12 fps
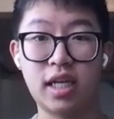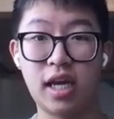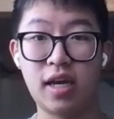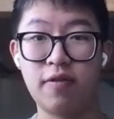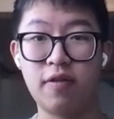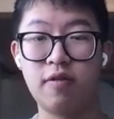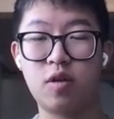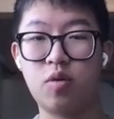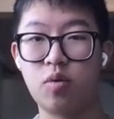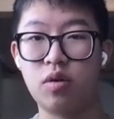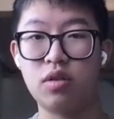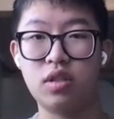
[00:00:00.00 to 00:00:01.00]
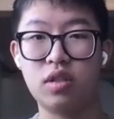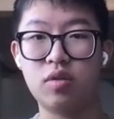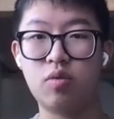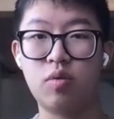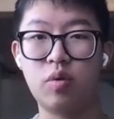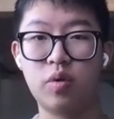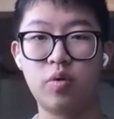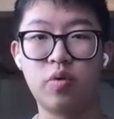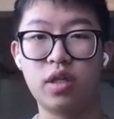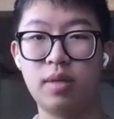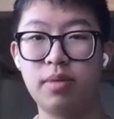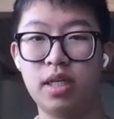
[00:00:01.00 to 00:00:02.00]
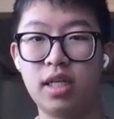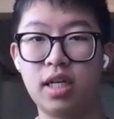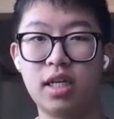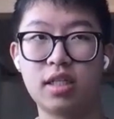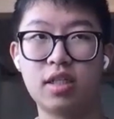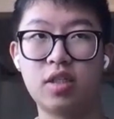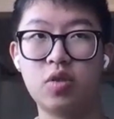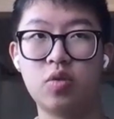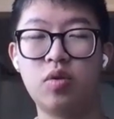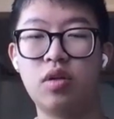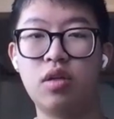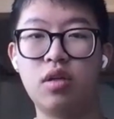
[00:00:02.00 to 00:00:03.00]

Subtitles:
half of the course when we were really beginning to